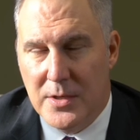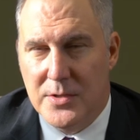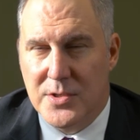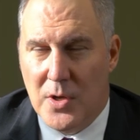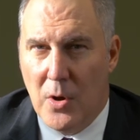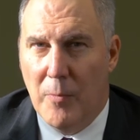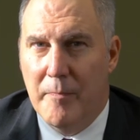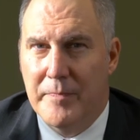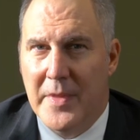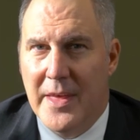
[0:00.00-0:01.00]
So
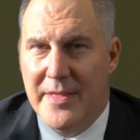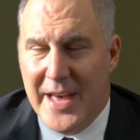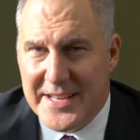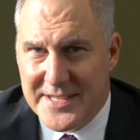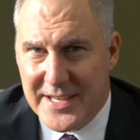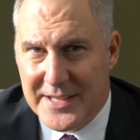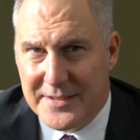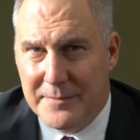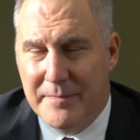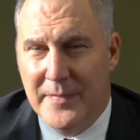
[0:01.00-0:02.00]
that's
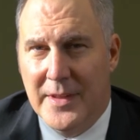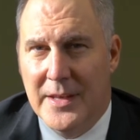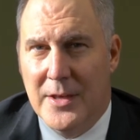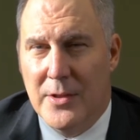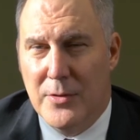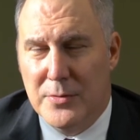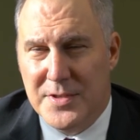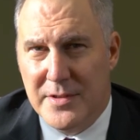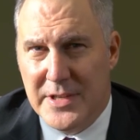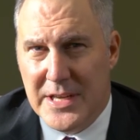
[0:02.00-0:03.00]
it.
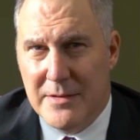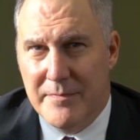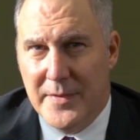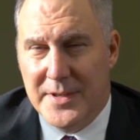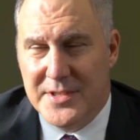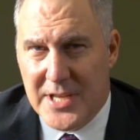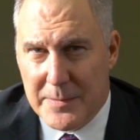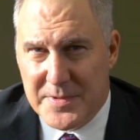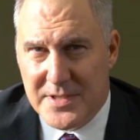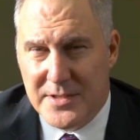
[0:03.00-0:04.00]
Those are the
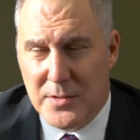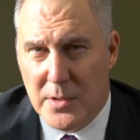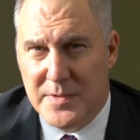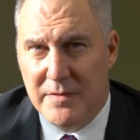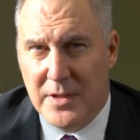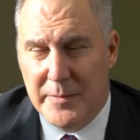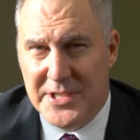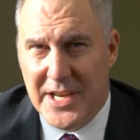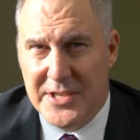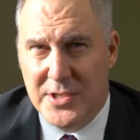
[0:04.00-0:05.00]
tips in terms of
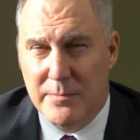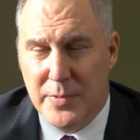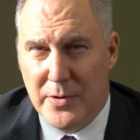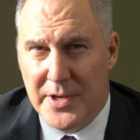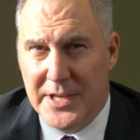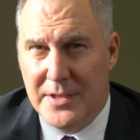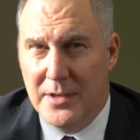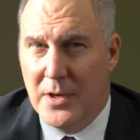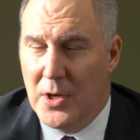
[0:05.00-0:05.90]
limitation period.